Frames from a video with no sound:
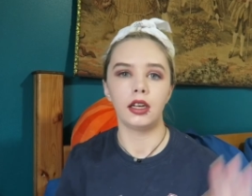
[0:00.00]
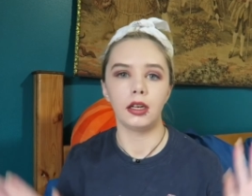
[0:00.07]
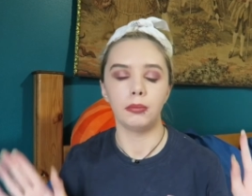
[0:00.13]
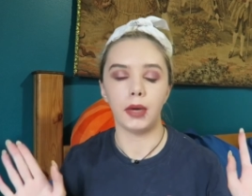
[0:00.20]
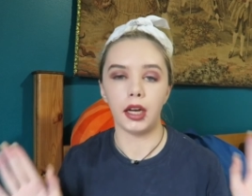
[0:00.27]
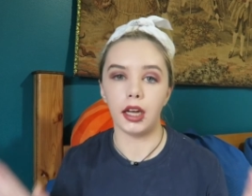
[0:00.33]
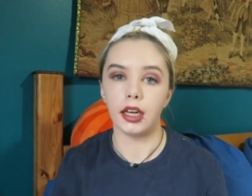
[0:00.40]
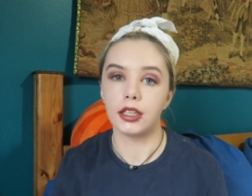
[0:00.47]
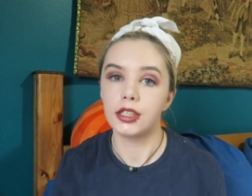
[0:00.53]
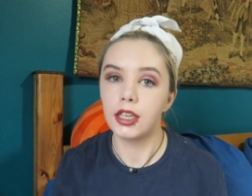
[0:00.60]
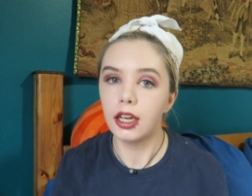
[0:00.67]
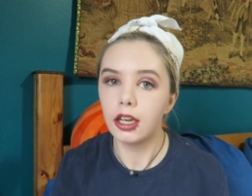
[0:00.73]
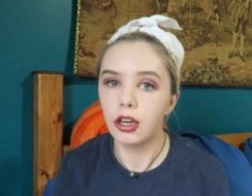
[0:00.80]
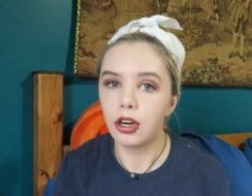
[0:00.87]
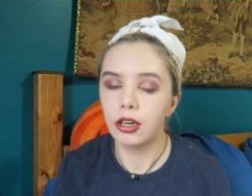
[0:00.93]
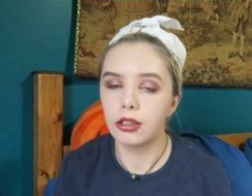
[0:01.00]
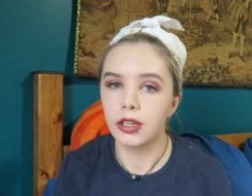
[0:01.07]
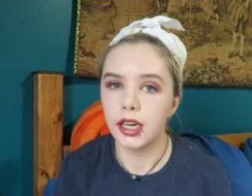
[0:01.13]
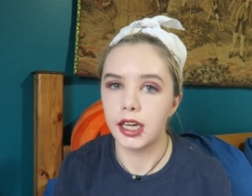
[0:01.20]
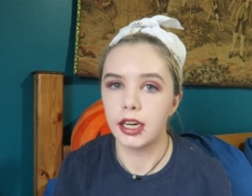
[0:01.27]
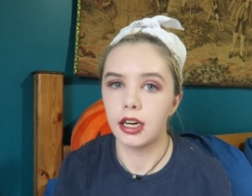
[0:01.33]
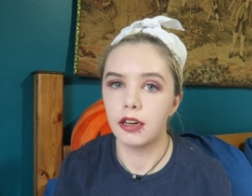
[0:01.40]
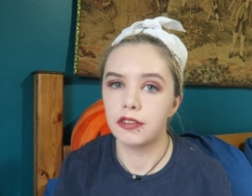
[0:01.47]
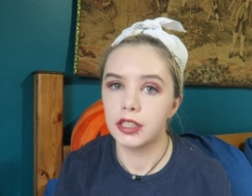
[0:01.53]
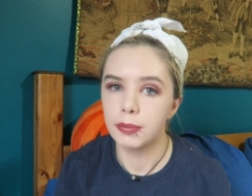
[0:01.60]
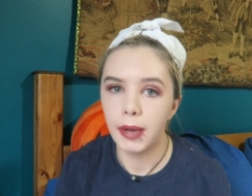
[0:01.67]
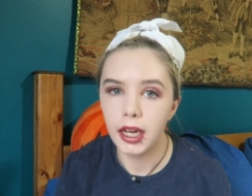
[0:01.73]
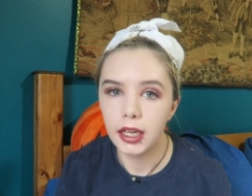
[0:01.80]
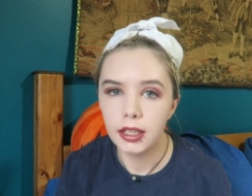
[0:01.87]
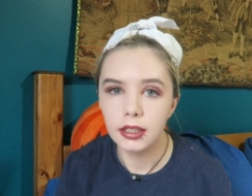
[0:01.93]
My SD card ran out of
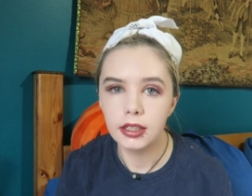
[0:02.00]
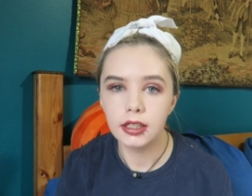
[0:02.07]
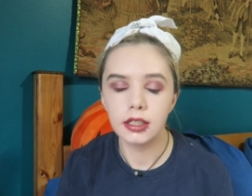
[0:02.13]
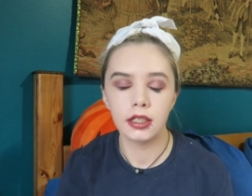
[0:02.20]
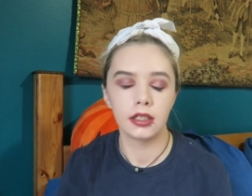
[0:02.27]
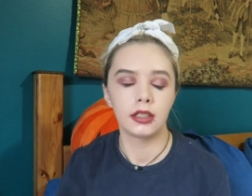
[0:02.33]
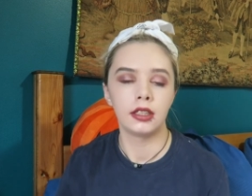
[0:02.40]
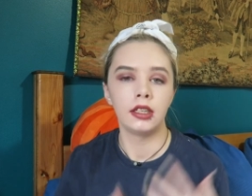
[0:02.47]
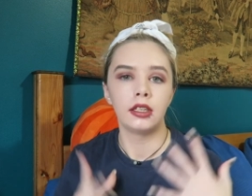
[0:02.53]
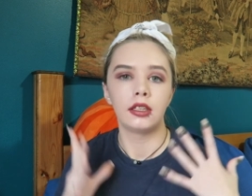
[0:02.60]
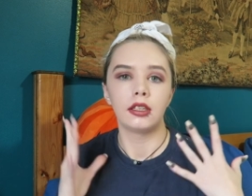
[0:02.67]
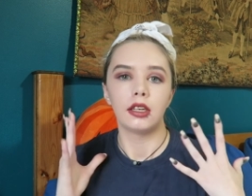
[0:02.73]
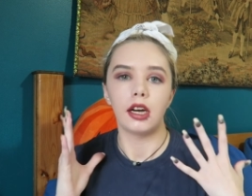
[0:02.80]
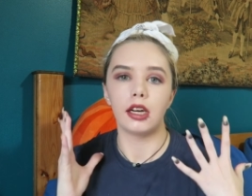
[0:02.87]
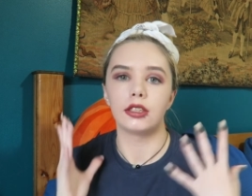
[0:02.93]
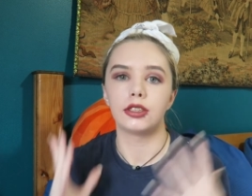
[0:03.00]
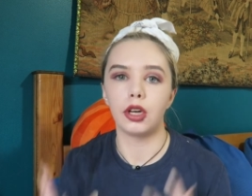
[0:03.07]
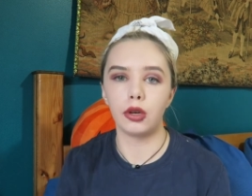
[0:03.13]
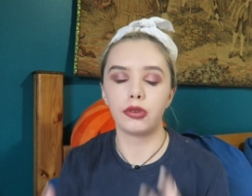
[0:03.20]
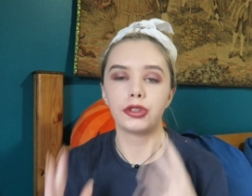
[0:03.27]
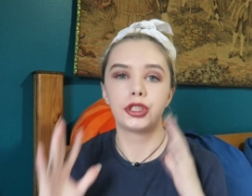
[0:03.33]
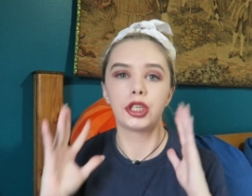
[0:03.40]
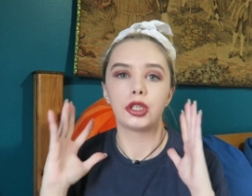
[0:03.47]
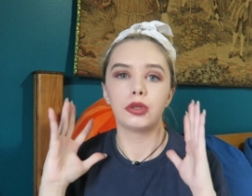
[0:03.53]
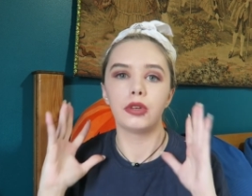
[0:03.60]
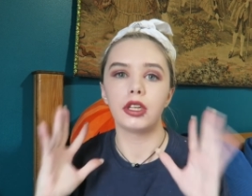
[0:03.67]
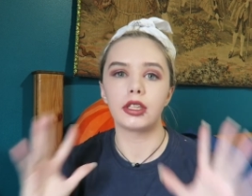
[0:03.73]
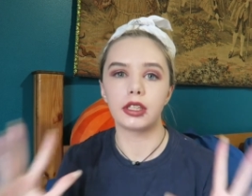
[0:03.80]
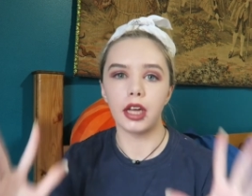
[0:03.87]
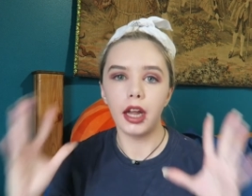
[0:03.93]
space. I told you
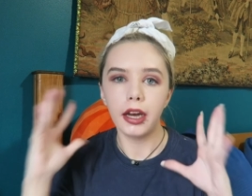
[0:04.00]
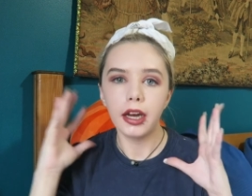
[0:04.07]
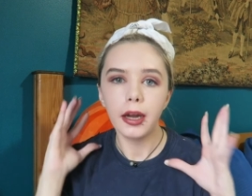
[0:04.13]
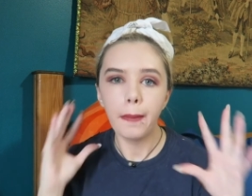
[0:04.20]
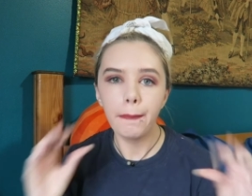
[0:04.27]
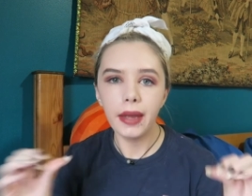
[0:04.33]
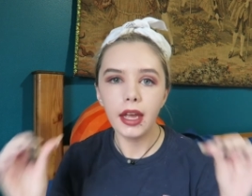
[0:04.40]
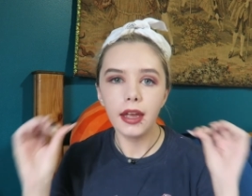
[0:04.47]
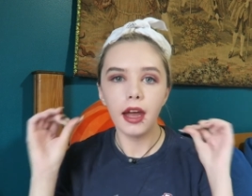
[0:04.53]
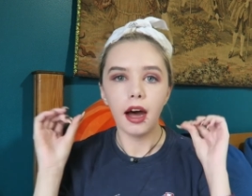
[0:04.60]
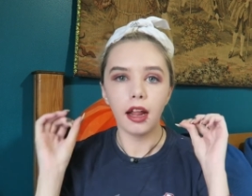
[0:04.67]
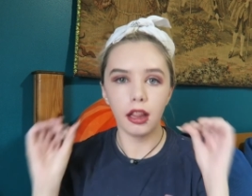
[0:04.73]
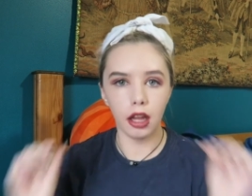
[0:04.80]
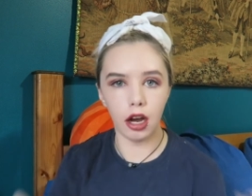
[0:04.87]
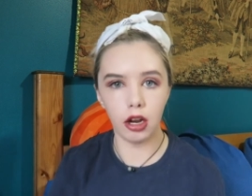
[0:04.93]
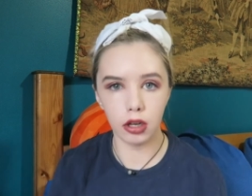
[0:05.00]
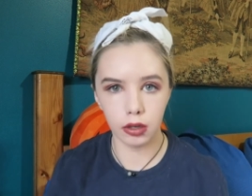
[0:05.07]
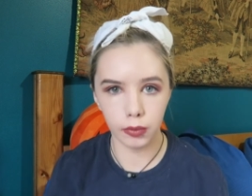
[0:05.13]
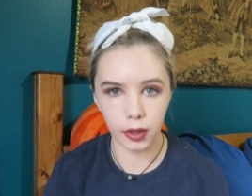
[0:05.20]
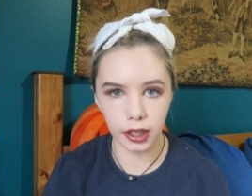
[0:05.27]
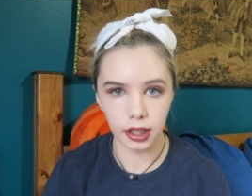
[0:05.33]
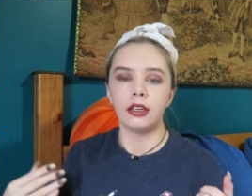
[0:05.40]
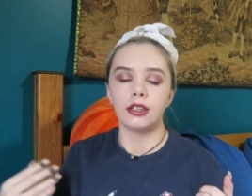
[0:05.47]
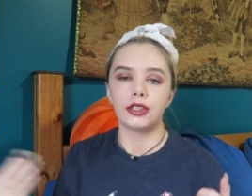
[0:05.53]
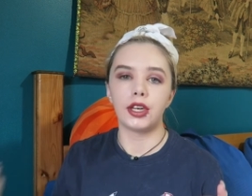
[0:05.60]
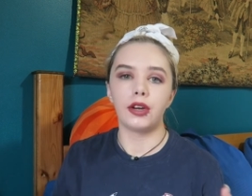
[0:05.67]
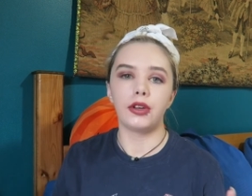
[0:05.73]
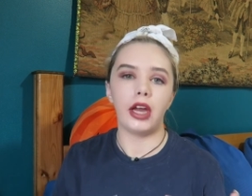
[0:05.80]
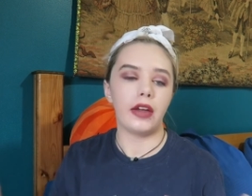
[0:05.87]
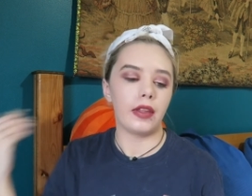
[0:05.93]
it's gonna be a long one.
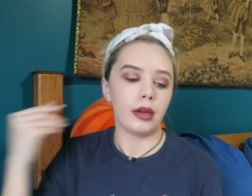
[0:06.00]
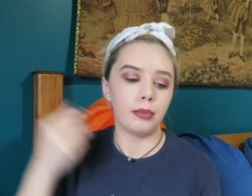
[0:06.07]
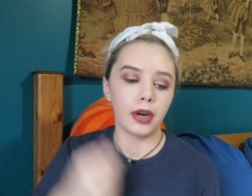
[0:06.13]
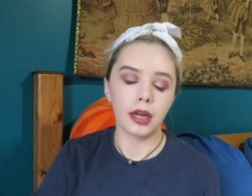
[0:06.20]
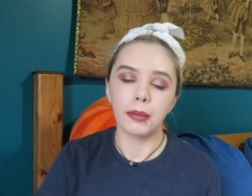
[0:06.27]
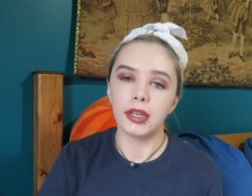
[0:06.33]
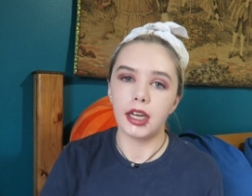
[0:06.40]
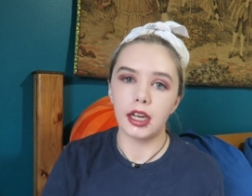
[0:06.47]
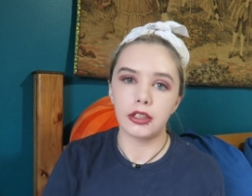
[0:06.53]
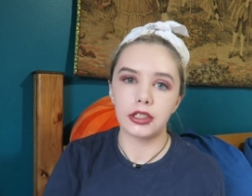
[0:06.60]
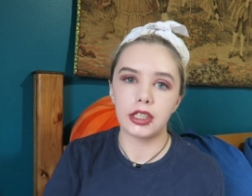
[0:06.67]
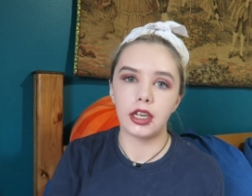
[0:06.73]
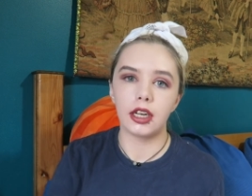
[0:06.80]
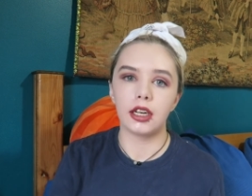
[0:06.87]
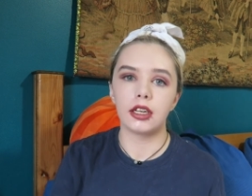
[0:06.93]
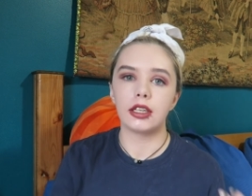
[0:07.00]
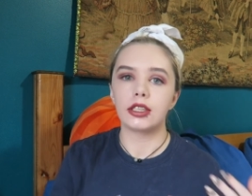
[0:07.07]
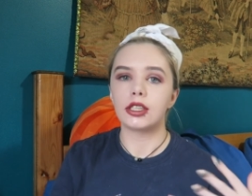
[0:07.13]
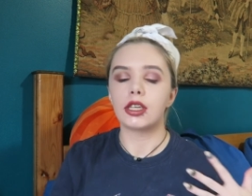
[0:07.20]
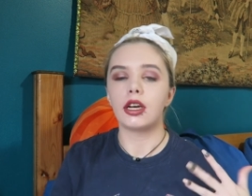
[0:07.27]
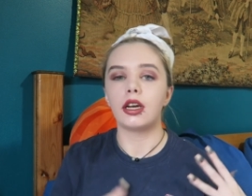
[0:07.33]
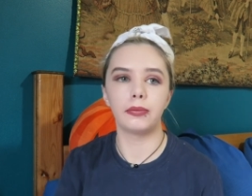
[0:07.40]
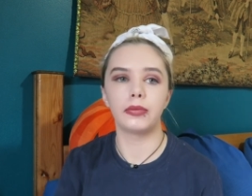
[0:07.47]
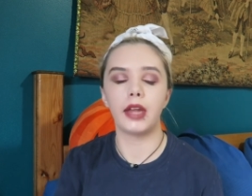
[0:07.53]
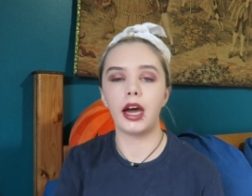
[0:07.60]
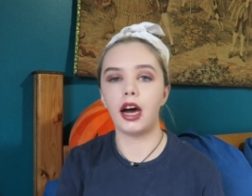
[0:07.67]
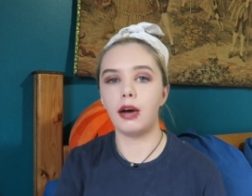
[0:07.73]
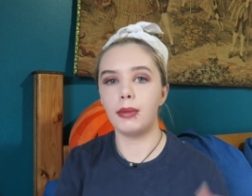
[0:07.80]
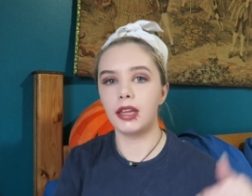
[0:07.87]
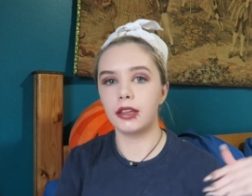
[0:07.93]
So yeah, they bring me downstairs.
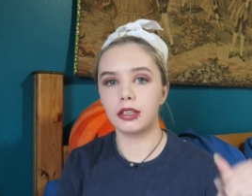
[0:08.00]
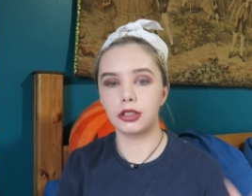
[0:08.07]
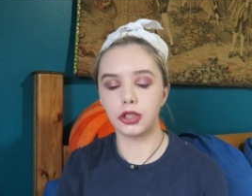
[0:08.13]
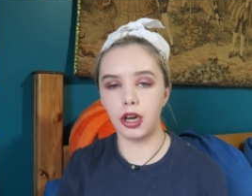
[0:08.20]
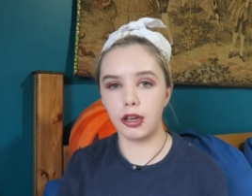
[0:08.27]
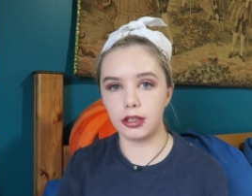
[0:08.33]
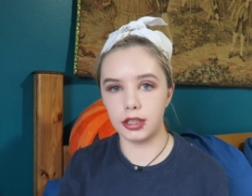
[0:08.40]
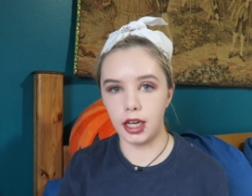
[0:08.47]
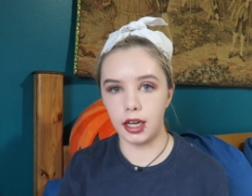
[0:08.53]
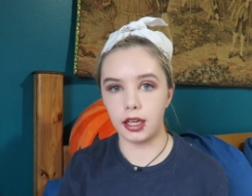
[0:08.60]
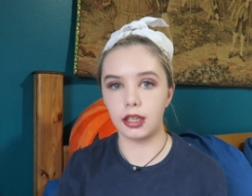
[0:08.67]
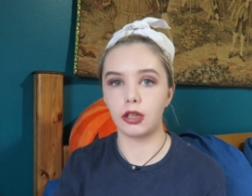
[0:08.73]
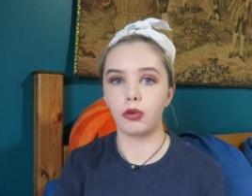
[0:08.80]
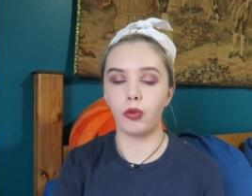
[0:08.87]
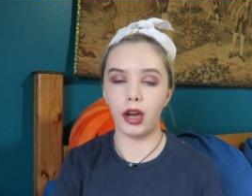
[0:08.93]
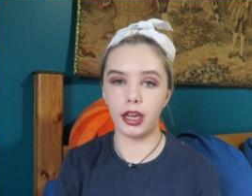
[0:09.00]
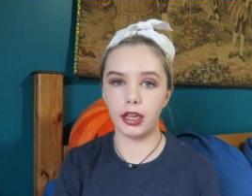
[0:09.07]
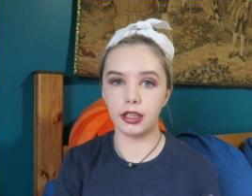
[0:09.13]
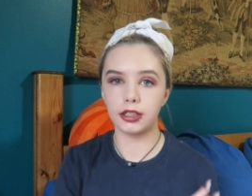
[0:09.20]
Now I'm in the drunk tank waiting